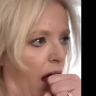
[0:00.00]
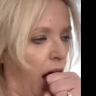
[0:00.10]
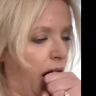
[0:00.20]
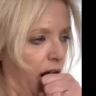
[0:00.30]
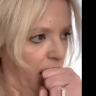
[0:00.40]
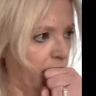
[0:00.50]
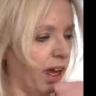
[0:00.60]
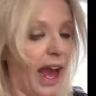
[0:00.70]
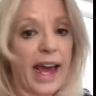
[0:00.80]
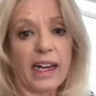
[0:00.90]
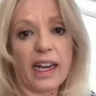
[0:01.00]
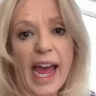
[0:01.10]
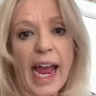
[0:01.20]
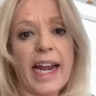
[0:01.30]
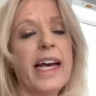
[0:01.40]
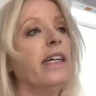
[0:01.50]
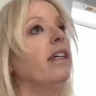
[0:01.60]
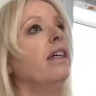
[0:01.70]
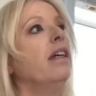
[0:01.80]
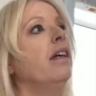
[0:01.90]
and Elaine
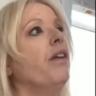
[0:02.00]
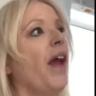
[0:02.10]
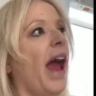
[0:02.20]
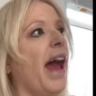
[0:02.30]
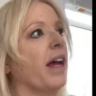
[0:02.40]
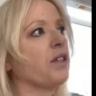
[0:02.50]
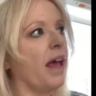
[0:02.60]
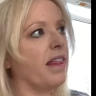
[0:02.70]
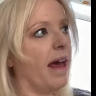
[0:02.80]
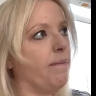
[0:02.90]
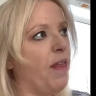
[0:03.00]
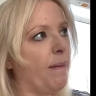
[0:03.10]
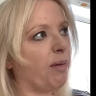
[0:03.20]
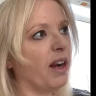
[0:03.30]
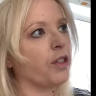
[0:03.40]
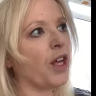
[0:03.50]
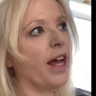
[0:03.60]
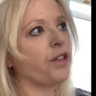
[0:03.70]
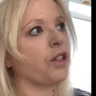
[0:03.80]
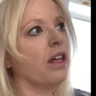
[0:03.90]
as that, that, that
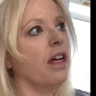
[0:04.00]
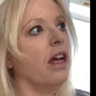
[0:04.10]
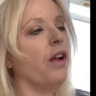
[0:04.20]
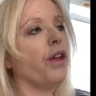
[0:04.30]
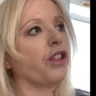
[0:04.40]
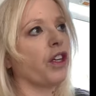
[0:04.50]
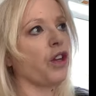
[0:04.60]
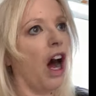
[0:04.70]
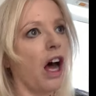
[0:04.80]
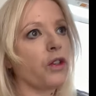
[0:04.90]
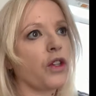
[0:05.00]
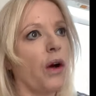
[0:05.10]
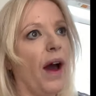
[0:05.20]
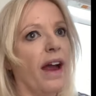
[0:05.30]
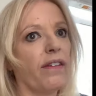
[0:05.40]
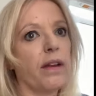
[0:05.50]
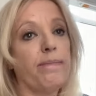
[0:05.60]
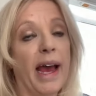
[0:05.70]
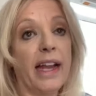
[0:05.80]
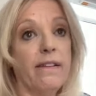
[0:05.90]
princess. She is also every
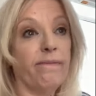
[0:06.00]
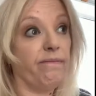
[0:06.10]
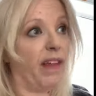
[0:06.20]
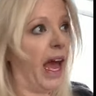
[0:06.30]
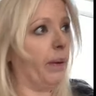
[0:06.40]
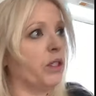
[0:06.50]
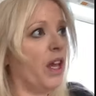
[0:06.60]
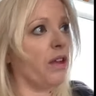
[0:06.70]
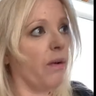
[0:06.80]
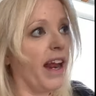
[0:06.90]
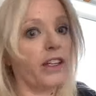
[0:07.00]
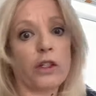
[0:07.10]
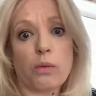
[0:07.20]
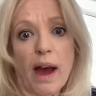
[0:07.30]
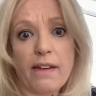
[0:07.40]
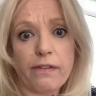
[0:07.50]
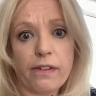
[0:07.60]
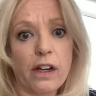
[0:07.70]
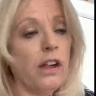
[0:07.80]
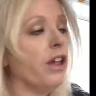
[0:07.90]
bit, I would say, the ranger's wife.
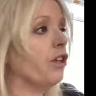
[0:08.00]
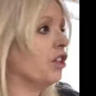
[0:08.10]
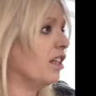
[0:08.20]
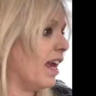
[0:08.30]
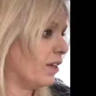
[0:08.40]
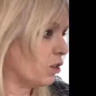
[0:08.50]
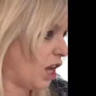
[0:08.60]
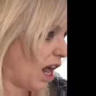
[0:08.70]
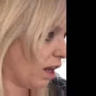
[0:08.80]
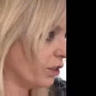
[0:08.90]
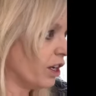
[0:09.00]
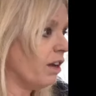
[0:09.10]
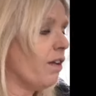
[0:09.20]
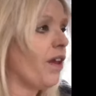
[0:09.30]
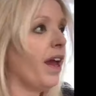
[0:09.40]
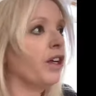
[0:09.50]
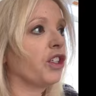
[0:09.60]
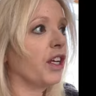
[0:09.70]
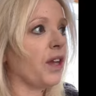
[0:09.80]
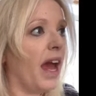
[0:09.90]
She takes charge.
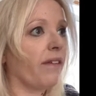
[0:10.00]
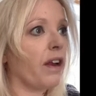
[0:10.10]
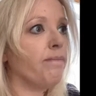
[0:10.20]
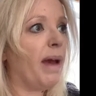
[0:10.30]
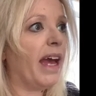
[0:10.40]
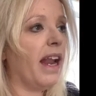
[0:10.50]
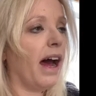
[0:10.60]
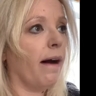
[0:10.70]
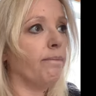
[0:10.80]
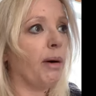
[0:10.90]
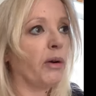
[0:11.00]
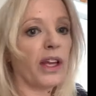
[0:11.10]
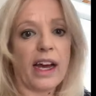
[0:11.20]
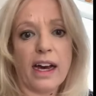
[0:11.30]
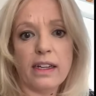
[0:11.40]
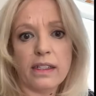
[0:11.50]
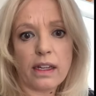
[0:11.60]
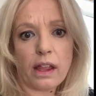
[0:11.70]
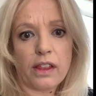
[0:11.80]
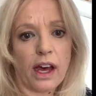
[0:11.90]
She's every bit uh, Boudica,
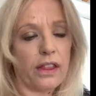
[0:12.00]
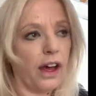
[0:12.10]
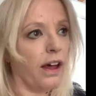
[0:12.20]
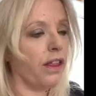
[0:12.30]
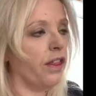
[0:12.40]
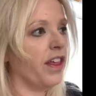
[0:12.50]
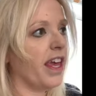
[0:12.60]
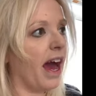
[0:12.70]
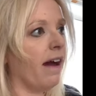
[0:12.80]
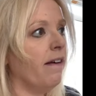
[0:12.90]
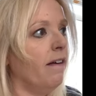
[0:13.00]
the, the, the uh,